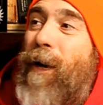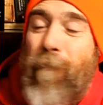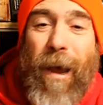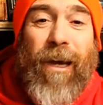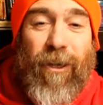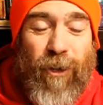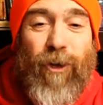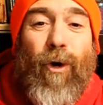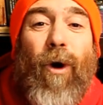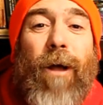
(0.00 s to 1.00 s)
a Magus
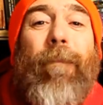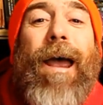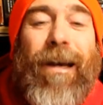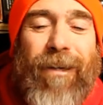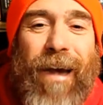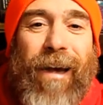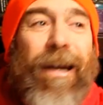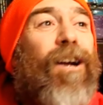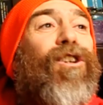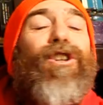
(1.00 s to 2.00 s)
because you know what Magus ain't
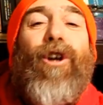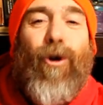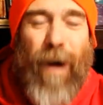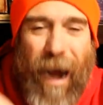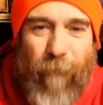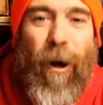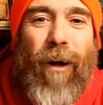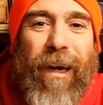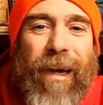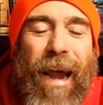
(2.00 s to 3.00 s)
here just to grab
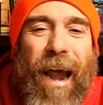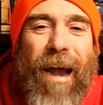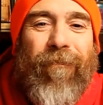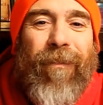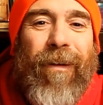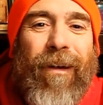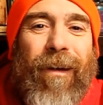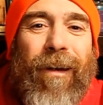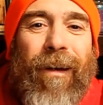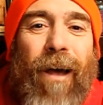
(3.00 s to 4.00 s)
all he can
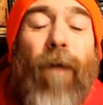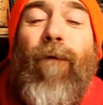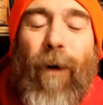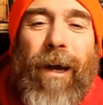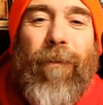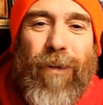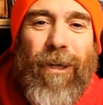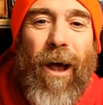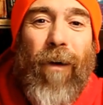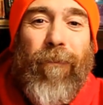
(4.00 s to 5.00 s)
for
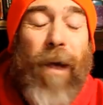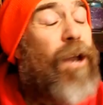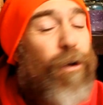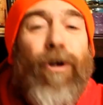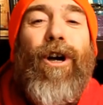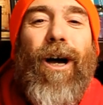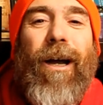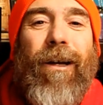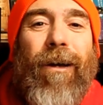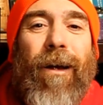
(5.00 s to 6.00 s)
himself. And you
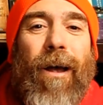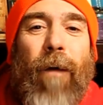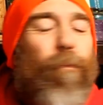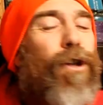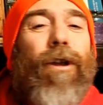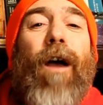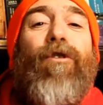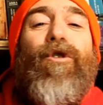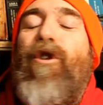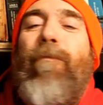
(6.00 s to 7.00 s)
could, but a
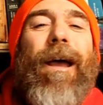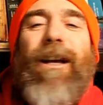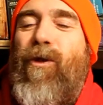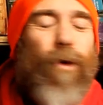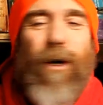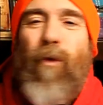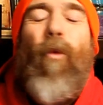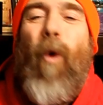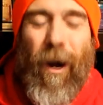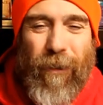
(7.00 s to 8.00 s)
true Magus would
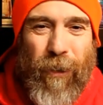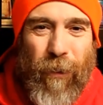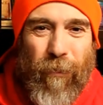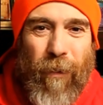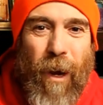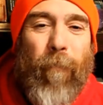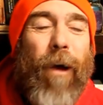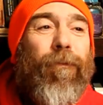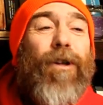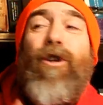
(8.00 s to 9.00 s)
want to.
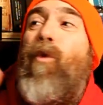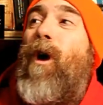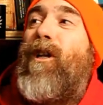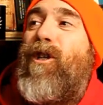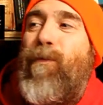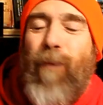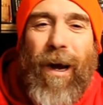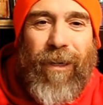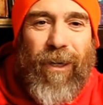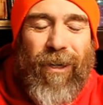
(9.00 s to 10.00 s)
My friends, you want to
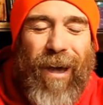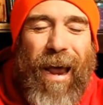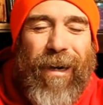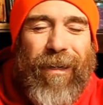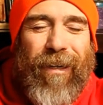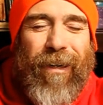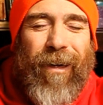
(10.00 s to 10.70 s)
spread this light